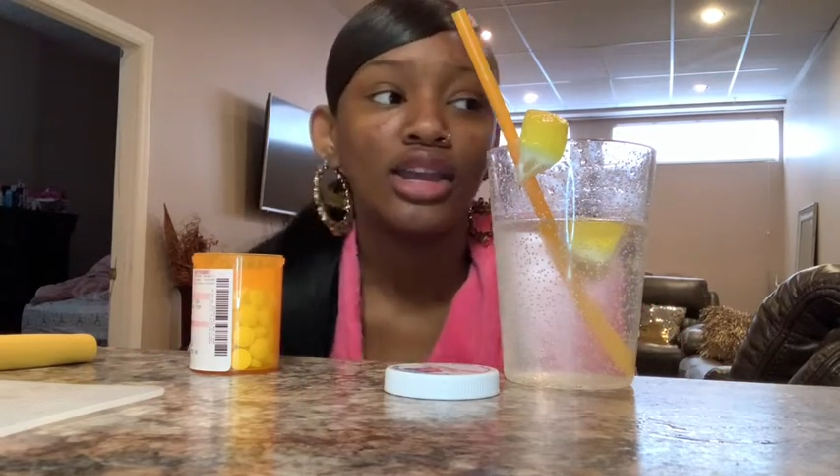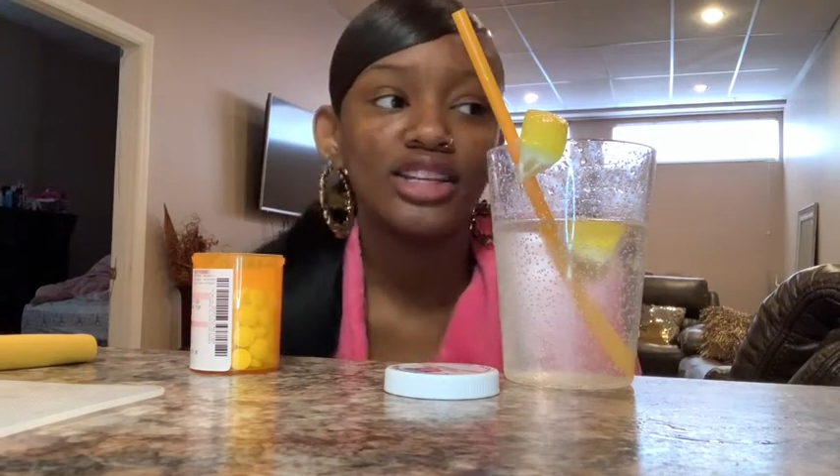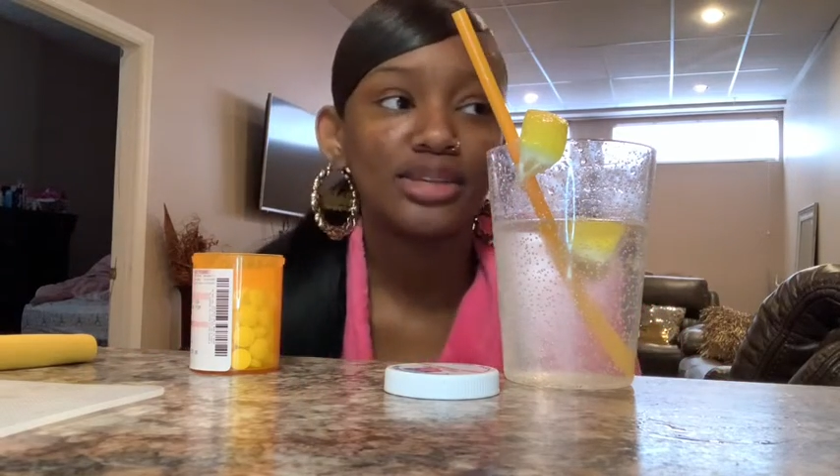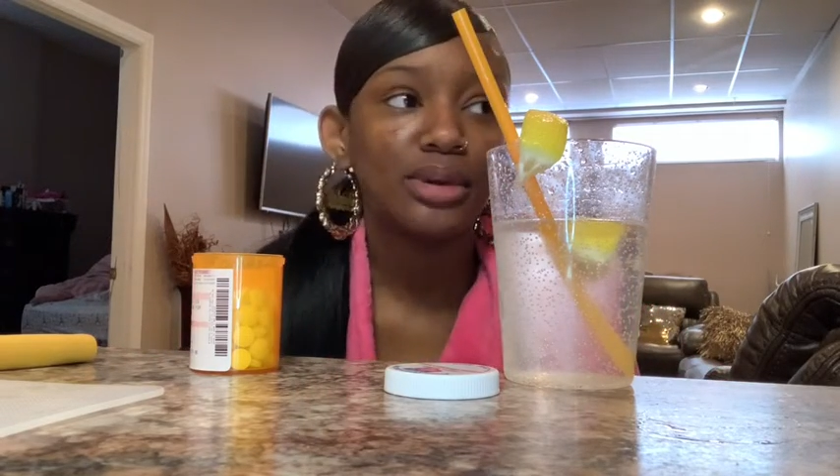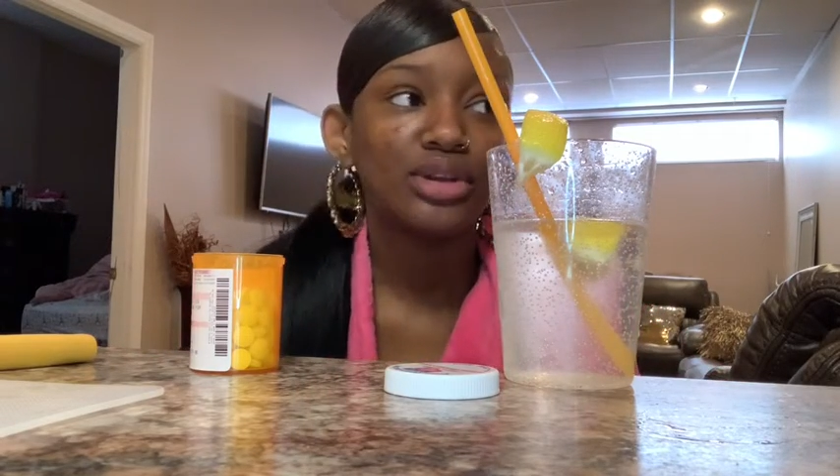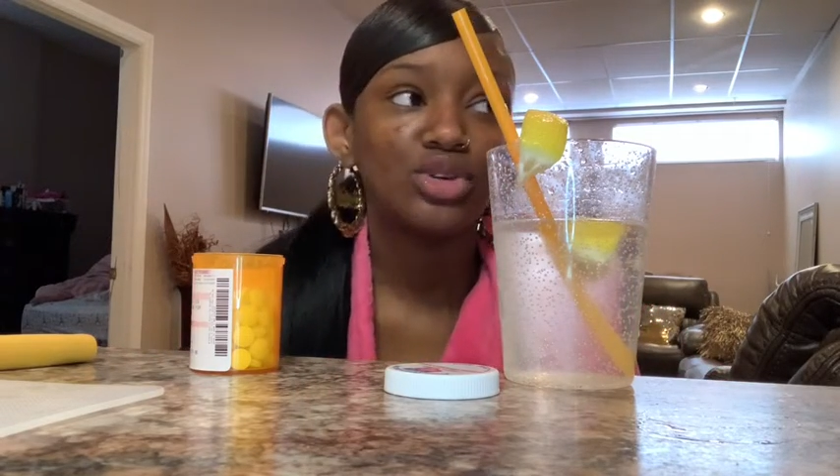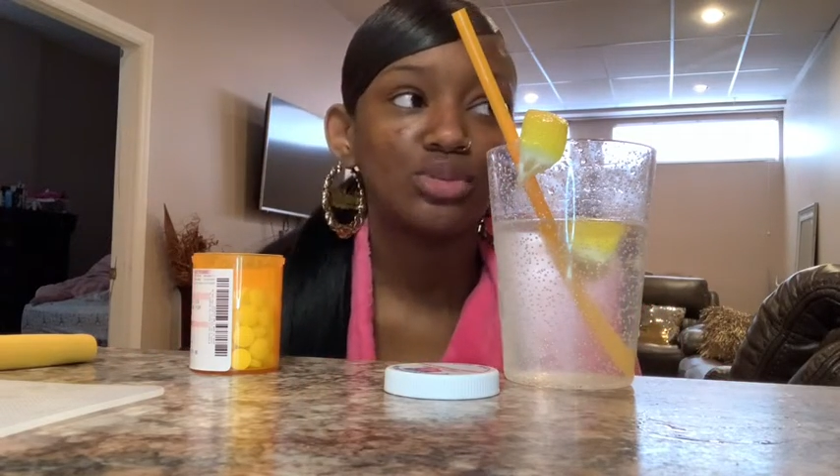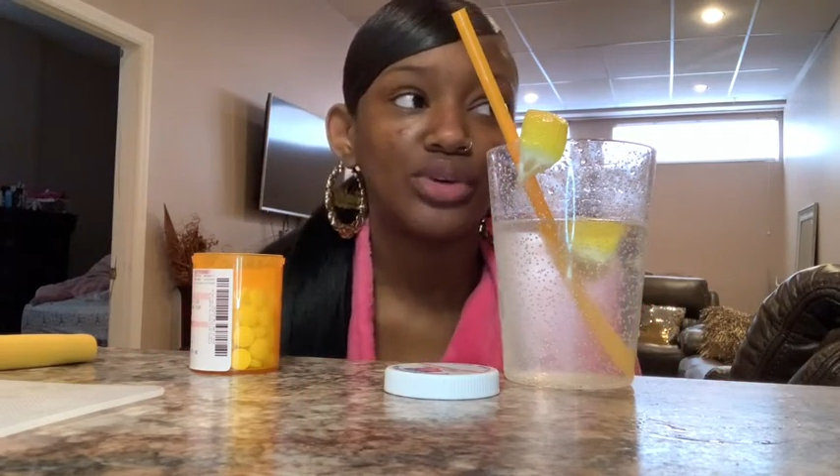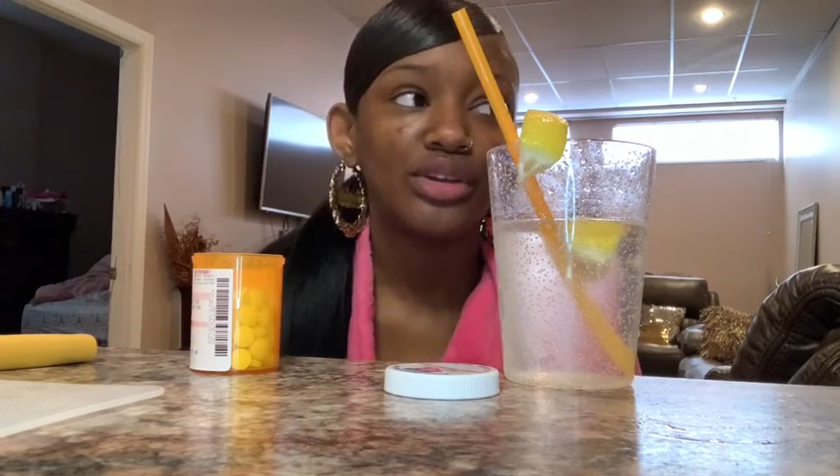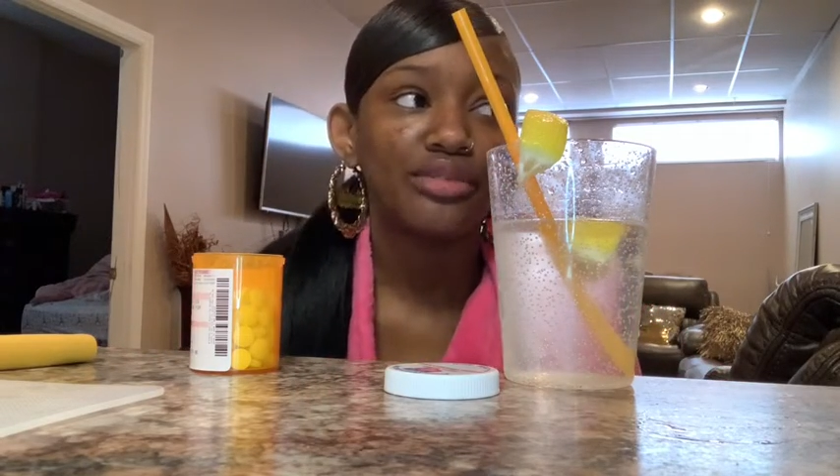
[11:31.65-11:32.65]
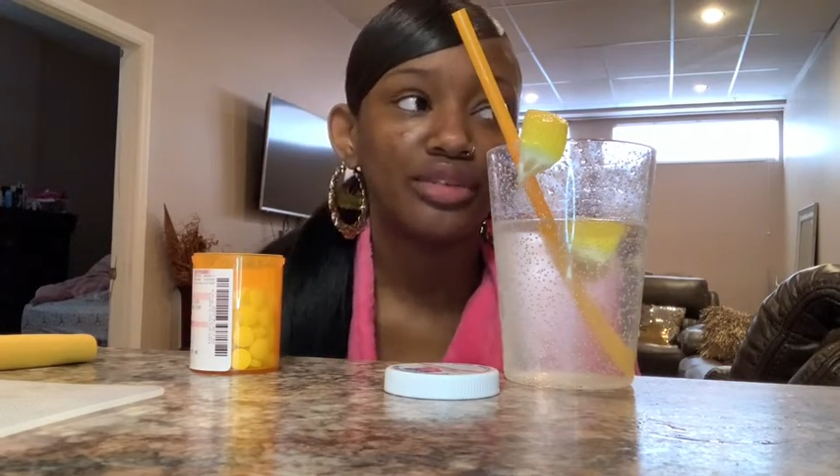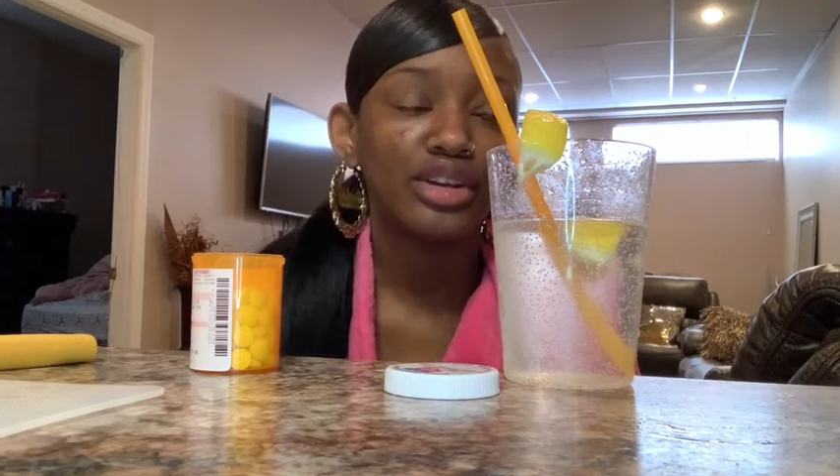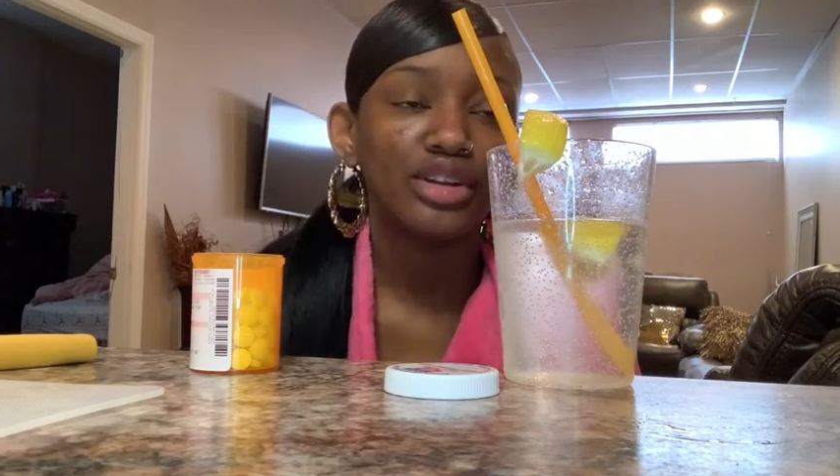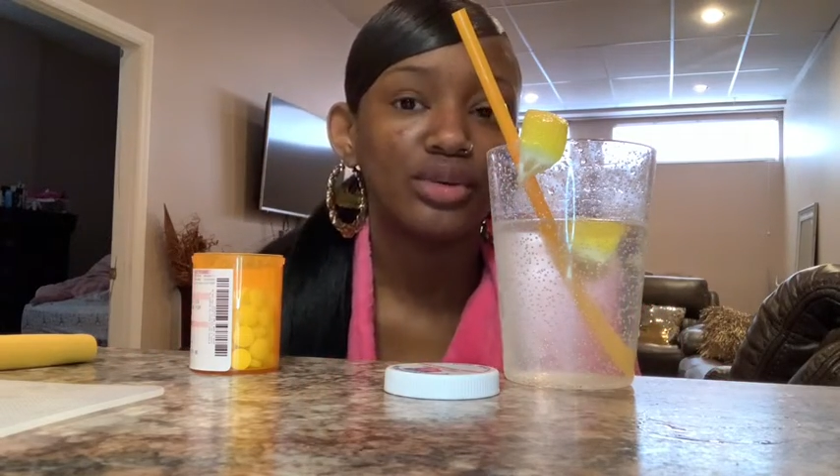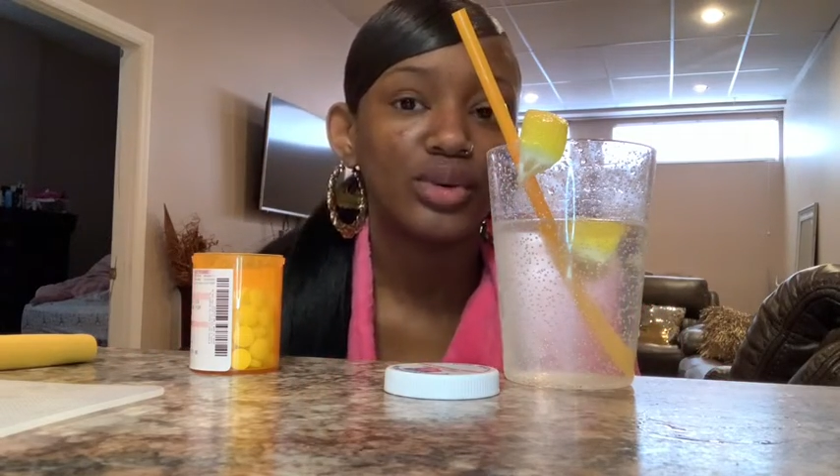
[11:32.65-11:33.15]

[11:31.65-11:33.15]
y'all seen my new boyfriend or